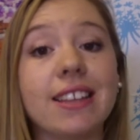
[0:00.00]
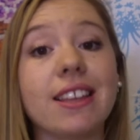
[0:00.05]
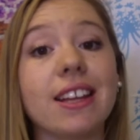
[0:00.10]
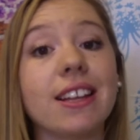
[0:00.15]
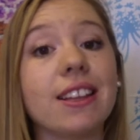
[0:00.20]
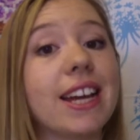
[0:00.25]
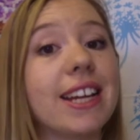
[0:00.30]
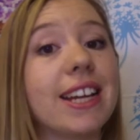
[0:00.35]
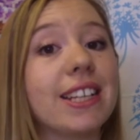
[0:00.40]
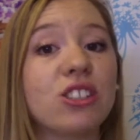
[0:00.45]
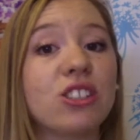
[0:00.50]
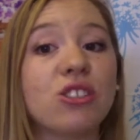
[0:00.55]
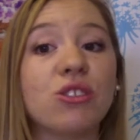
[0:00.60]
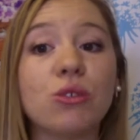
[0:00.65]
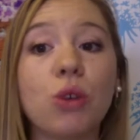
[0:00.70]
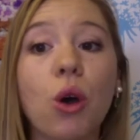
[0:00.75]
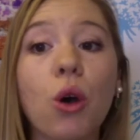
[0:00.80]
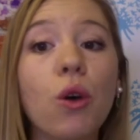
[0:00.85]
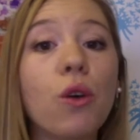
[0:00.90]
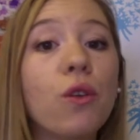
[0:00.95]
They like to
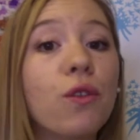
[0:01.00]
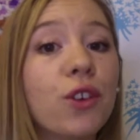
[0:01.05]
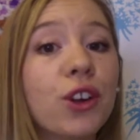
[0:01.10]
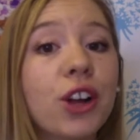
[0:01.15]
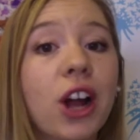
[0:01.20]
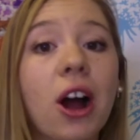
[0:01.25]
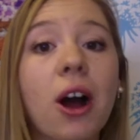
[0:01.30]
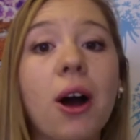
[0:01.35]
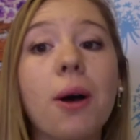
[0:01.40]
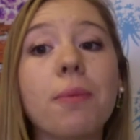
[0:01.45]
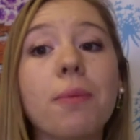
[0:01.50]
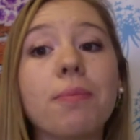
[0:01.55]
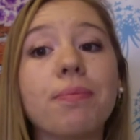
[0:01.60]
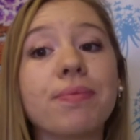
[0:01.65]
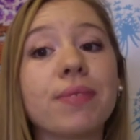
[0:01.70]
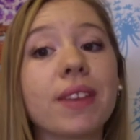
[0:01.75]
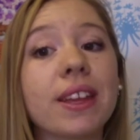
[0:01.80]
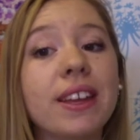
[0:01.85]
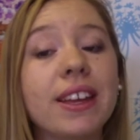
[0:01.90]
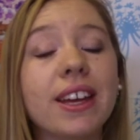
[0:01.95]
overcome
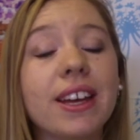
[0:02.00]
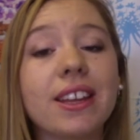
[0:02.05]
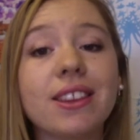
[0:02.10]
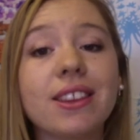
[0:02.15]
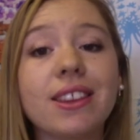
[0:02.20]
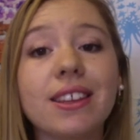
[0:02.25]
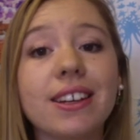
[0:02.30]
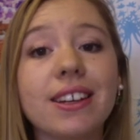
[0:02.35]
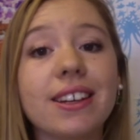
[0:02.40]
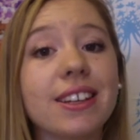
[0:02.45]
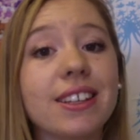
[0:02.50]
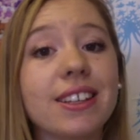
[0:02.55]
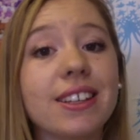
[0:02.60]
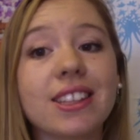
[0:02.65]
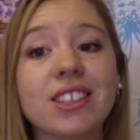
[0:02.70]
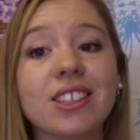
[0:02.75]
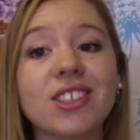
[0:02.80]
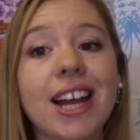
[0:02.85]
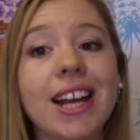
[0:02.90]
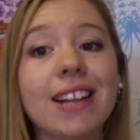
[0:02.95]

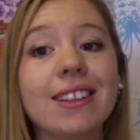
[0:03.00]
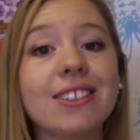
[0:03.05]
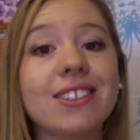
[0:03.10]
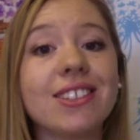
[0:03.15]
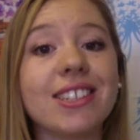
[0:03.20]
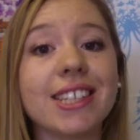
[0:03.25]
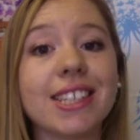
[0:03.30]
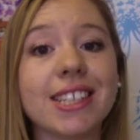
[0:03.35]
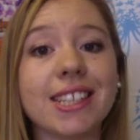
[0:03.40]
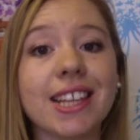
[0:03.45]
the challenges.